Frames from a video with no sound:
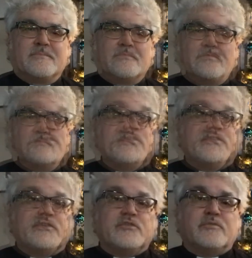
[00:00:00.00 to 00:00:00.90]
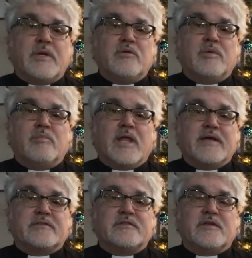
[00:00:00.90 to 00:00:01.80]
Brothers and sisters, may you be
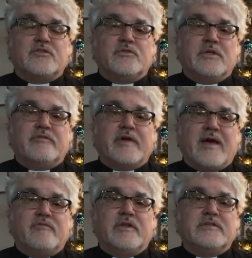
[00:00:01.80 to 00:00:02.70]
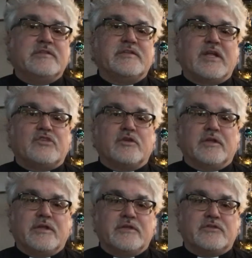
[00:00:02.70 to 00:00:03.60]
blessed as you live Advent
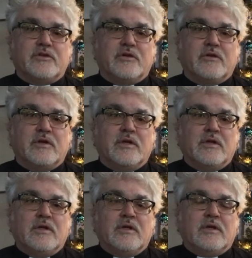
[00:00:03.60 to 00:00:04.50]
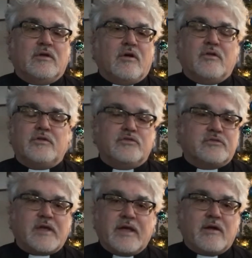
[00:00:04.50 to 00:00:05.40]
intentionally this year in all that you
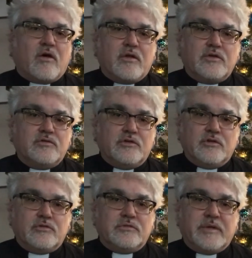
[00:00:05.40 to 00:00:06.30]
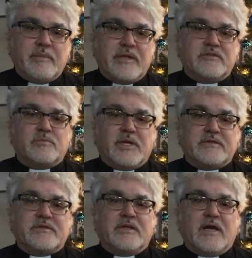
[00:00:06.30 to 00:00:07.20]
say and all that you do, and may this
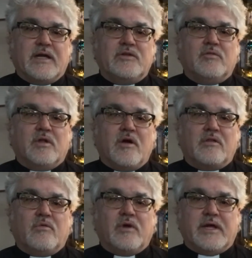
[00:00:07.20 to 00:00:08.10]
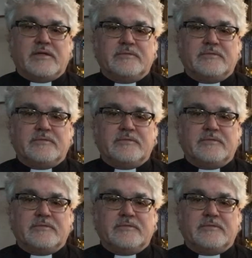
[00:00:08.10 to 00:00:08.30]
blessing guide you along the way.